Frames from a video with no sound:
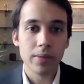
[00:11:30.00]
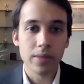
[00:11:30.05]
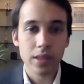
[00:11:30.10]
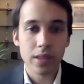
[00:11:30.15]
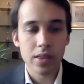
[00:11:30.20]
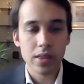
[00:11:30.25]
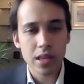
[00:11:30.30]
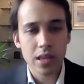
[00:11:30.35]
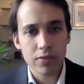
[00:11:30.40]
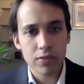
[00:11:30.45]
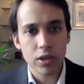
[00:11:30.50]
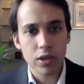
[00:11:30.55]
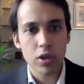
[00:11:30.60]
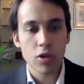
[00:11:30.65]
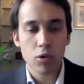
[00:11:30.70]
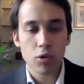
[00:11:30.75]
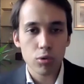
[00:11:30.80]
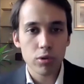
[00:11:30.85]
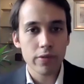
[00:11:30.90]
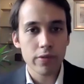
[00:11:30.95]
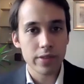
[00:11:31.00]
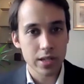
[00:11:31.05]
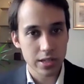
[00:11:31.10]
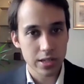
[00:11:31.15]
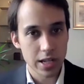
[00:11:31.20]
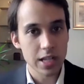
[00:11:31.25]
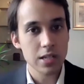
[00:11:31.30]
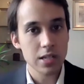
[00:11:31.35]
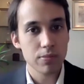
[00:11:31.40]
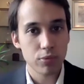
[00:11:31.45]
th they view all of these
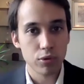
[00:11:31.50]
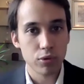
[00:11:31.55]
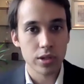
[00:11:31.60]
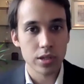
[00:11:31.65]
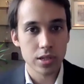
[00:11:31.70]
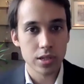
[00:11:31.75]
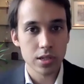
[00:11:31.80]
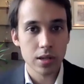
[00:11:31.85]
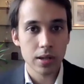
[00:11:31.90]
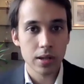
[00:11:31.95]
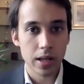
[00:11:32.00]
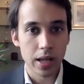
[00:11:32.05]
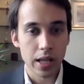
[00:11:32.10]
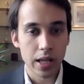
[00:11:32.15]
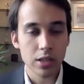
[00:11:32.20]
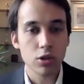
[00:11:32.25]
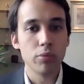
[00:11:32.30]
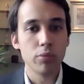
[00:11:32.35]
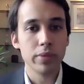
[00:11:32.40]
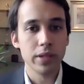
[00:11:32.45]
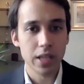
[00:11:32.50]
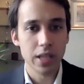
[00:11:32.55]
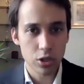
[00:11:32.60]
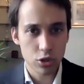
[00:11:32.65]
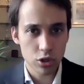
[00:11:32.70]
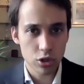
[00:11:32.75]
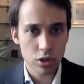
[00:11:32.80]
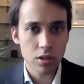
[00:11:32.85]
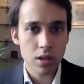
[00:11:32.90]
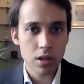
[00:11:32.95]
data points in
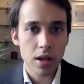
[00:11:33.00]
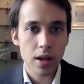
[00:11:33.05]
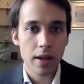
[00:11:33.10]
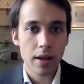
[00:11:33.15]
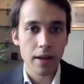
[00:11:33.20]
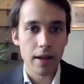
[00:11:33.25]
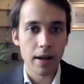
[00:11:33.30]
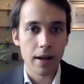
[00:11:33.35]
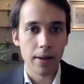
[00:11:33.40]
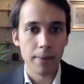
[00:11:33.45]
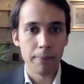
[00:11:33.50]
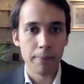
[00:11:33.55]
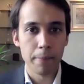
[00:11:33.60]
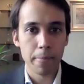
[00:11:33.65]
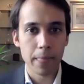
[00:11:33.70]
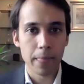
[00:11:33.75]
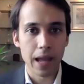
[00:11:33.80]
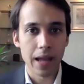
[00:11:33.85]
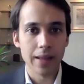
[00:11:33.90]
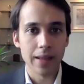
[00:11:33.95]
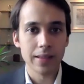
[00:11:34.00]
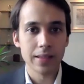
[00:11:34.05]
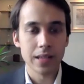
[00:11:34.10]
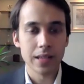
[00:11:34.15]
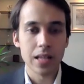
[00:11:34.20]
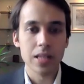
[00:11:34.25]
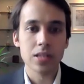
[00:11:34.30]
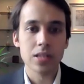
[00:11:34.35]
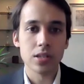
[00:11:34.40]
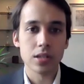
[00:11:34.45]
combination, um, and
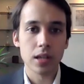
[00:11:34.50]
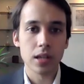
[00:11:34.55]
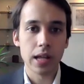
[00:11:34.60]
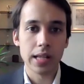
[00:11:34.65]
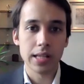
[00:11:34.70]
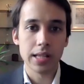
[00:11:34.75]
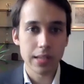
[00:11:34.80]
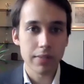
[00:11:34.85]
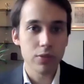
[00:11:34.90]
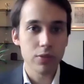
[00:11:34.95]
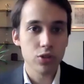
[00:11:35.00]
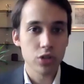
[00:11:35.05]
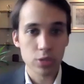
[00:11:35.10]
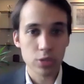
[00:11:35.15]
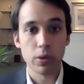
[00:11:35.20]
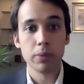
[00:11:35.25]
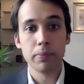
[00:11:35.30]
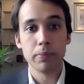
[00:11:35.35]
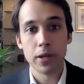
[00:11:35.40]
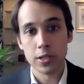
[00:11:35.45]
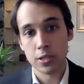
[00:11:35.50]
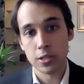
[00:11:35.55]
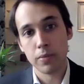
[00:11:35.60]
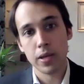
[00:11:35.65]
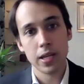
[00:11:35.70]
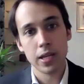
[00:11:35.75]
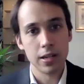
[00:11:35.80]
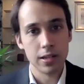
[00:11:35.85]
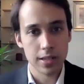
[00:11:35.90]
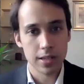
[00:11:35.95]
it's it's never just one person
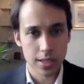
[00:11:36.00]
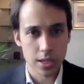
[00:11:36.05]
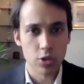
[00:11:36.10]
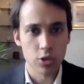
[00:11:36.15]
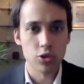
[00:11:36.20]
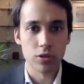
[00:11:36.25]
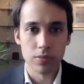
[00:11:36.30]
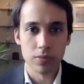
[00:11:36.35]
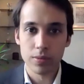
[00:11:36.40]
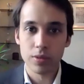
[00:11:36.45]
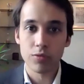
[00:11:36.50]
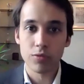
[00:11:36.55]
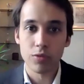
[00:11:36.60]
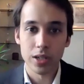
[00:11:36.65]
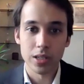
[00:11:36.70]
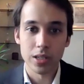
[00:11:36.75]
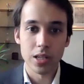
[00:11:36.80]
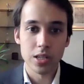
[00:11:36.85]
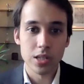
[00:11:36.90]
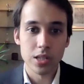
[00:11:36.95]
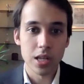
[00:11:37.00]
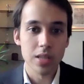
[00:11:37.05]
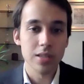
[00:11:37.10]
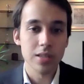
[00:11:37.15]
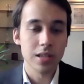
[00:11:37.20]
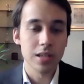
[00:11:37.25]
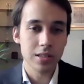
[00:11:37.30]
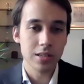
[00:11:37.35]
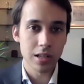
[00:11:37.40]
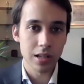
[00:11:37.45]
making a decision, right? It's it's
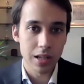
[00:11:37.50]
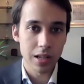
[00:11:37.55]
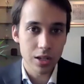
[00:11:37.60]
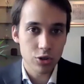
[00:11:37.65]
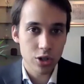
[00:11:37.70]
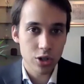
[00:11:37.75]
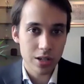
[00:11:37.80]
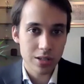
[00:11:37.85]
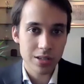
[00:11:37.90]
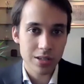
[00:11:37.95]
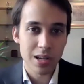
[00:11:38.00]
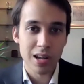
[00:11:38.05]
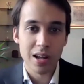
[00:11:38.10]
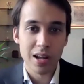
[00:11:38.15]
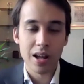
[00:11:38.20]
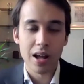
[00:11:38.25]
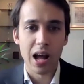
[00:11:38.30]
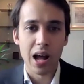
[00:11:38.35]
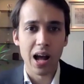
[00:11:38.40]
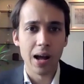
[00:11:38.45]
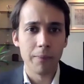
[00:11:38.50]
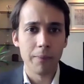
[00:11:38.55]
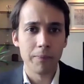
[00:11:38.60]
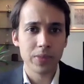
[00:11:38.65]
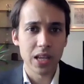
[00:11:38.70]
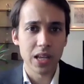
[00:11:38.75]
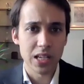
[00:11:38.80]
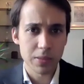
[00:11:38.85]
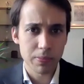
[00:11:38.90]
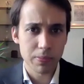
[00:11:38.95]
it's collegiate. Um,
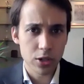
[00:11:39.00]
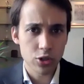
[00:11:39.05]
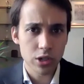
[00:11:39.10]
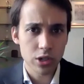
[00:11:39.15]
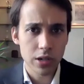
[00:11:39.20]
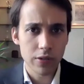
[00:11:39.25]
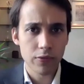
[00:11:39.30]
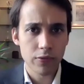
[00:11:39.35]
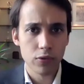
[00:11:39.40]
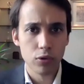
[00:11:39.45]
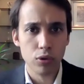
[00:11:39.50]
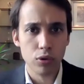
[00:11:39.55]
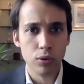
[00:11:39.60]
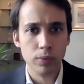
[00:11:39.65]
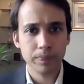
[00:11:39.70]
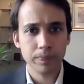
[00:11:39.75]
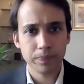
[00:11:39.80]
especially for